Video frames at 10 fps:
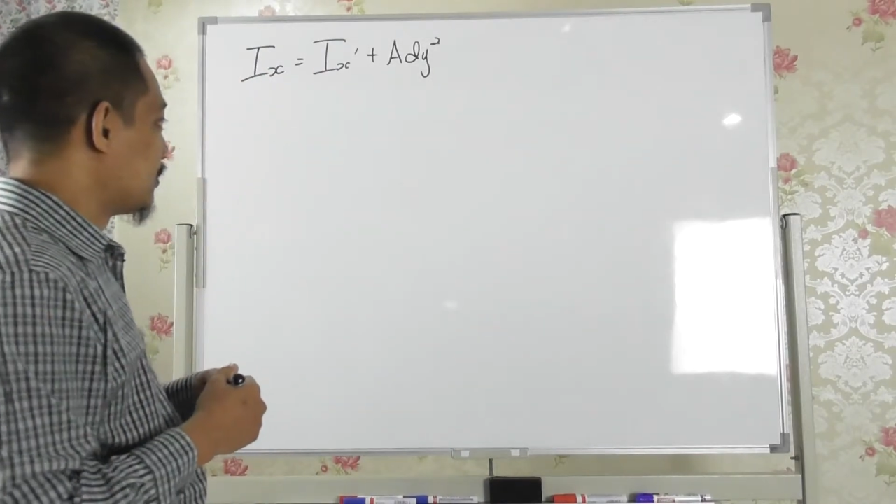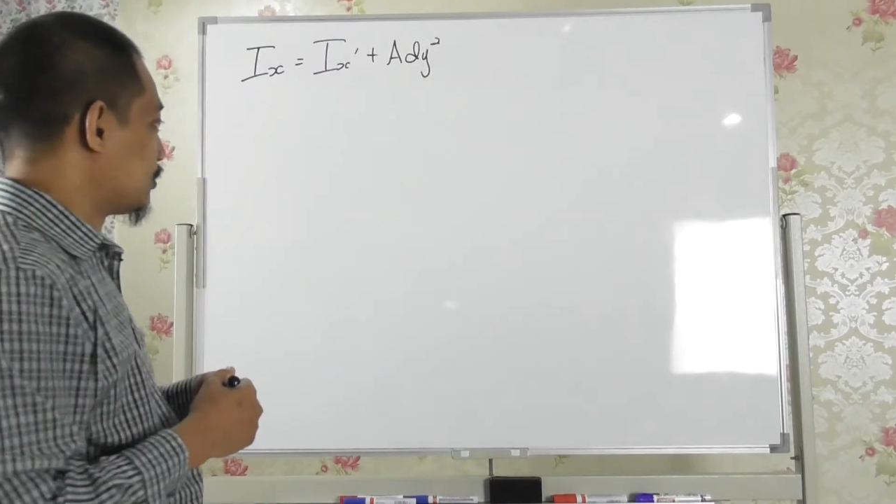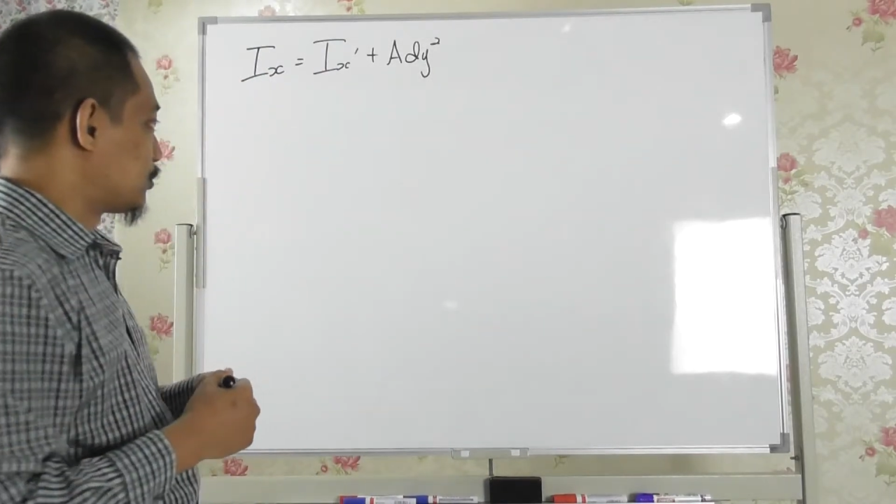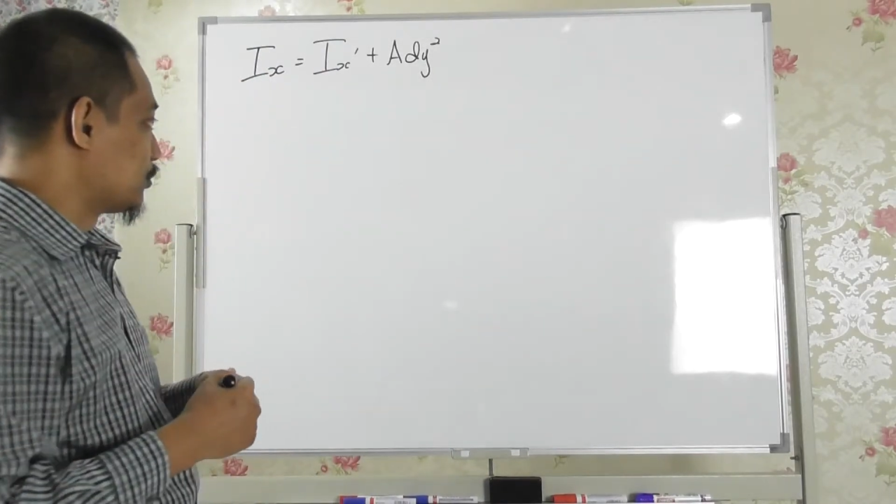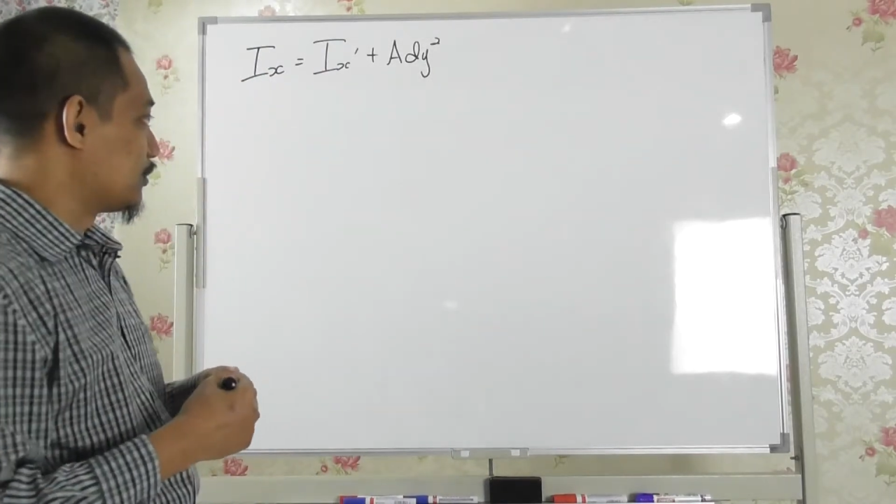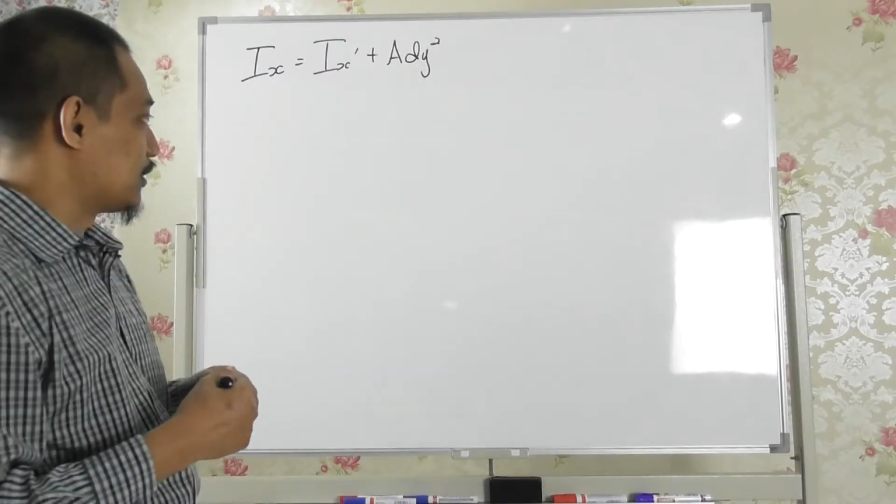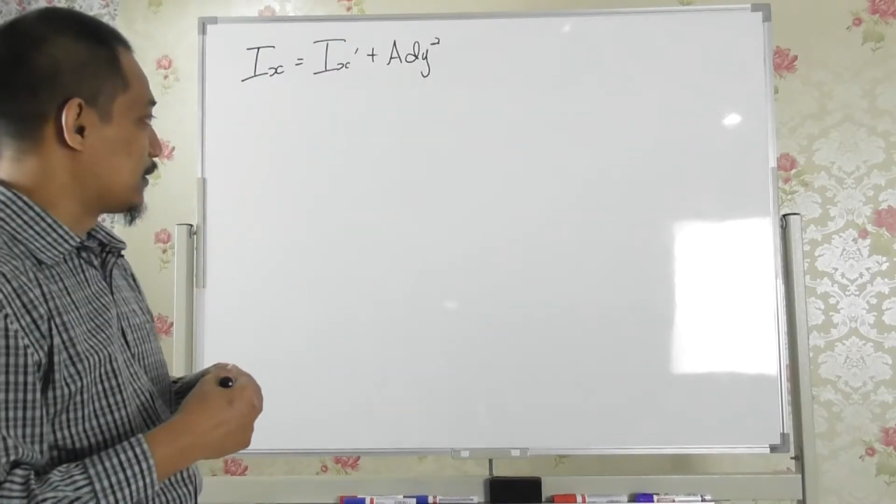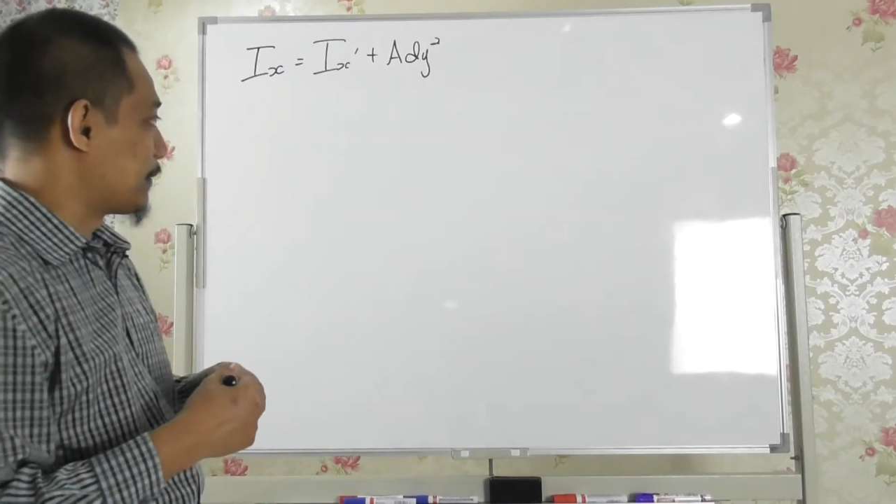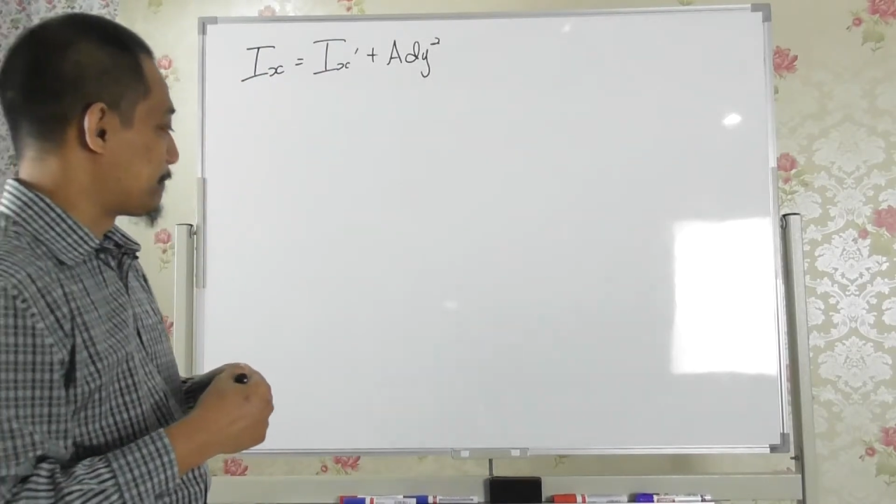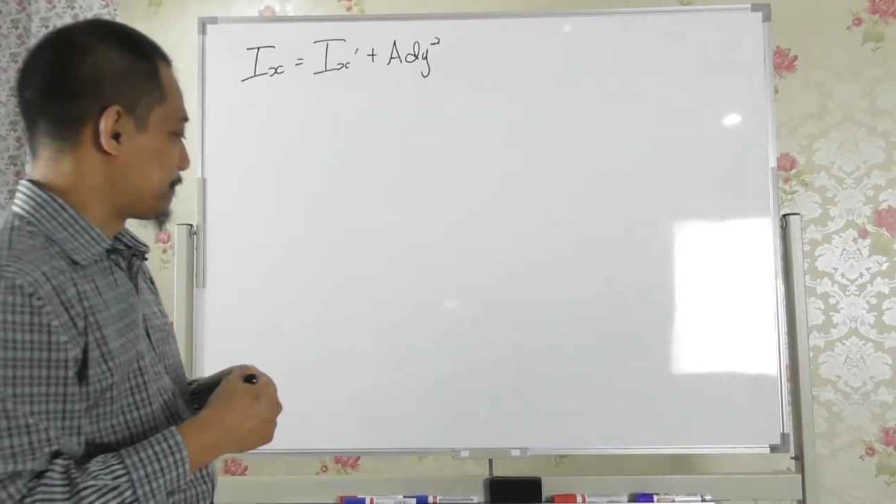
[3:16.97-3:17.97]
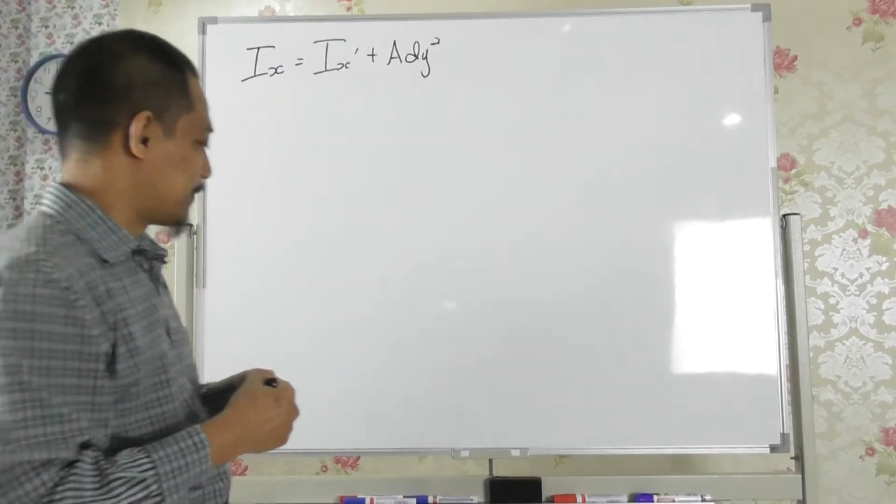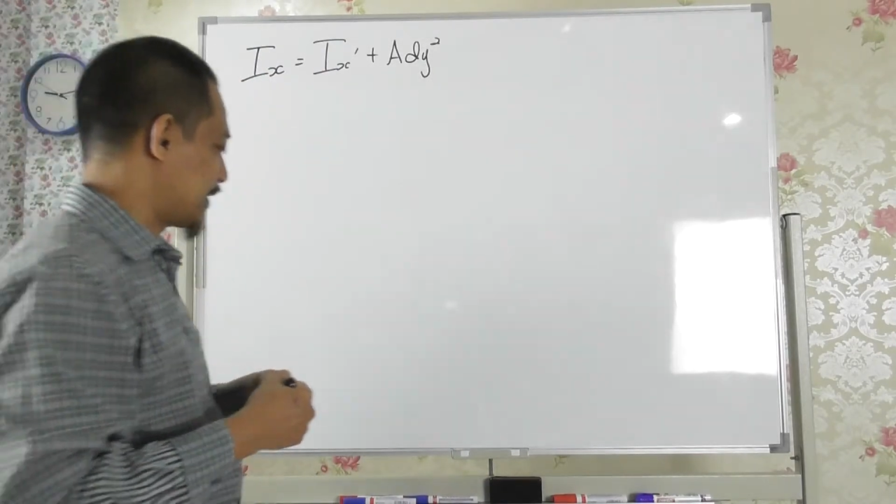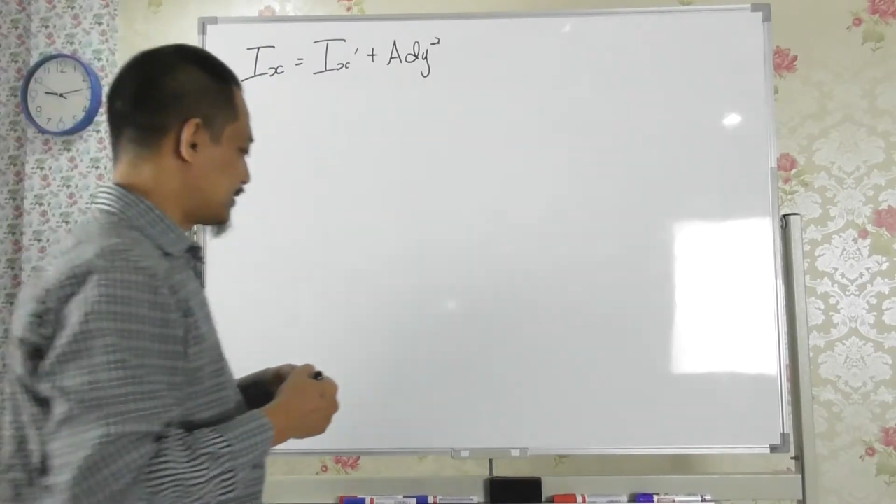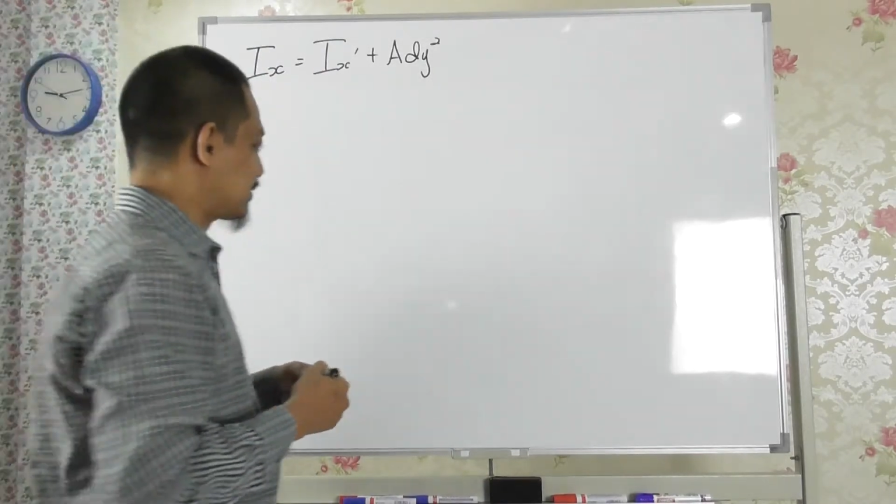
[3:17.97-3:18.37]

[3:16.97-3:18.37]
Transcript: So let's